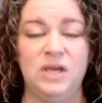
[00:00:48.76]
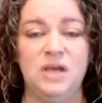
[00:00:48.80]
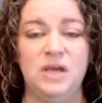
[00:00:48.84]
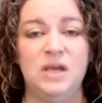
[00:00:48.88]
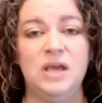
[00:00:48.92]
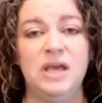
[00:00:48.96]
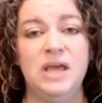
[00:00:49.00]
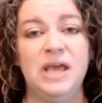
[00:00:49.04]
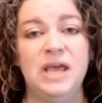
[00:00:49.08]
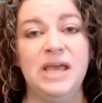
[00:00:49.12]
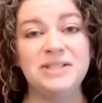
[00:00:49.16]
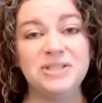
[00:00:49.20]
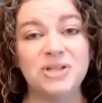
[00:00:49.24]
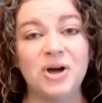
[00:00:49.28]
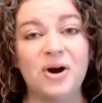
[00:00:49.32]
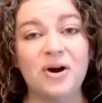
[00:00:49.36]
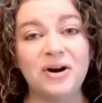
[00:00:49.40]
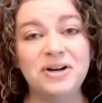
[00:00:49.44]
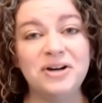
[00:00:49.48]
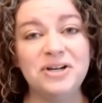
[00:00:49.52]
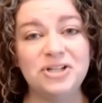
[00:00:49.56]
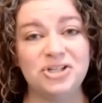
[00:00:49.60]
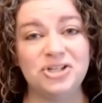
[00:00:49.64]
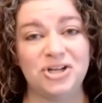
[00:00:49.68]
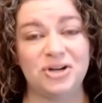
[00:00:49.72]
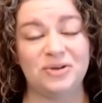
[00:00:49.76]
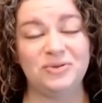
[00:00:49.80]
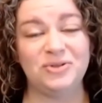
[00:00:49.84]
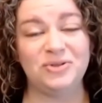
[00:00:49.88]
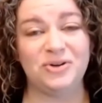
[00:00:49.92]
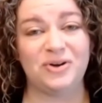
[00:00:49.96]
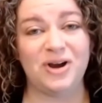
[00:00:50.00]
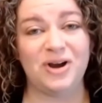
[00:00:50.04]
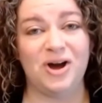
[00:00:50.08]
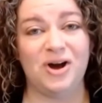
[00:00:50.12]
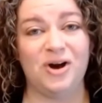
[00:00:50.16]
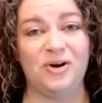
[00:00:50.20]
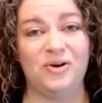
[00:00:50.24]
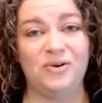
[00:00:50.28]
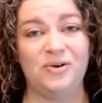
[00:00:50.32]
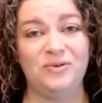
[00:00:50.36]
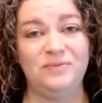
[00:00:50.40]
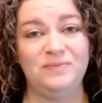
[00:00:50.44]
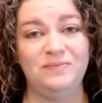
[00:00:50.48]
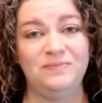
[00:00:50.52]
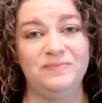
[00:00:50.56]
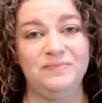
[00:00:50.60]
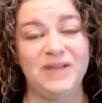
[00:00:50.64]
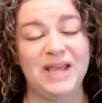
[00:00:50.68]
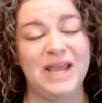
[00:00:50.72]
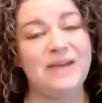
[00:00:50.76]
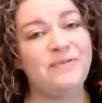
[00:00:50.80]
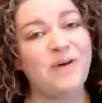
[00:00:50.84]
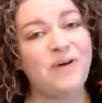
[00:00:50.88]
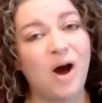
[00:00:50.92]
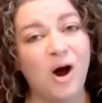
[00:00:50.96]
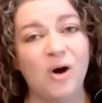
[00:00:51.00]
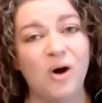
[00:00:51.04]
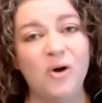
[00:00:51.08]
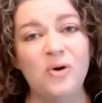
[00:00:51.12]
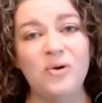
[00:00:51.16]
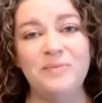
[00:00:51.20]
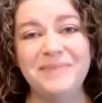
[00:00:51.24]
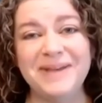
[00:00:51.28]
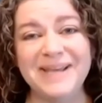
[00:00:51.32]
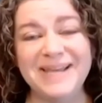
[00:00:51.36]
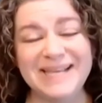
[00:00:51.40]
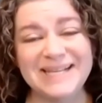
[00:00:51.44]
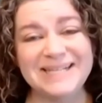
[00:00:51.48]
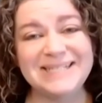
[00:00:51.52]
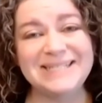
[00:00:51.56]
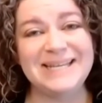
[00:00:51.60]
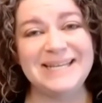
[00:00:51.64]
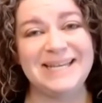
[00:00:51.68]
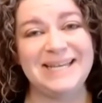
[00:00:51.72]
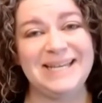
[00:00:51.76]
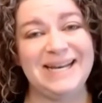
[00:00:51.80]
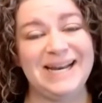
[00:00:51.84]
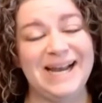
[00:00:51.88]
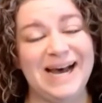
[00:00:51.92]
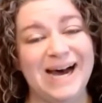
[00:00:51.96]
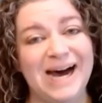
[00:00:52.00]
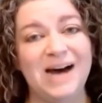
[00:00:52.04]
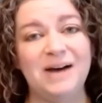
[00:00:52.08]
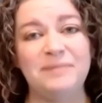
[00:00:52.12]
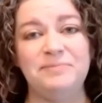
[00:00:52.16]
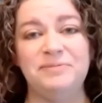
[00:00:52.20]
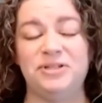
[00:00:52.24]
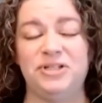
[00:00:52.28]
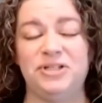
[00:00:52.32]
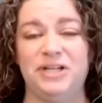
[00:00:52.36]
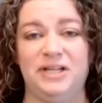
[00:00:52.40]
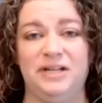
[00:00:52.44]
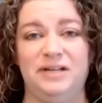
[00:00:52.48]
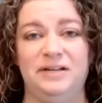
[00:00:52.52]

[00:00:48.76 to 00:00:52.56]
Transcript: It's hard to shelter at home if home isn't an option.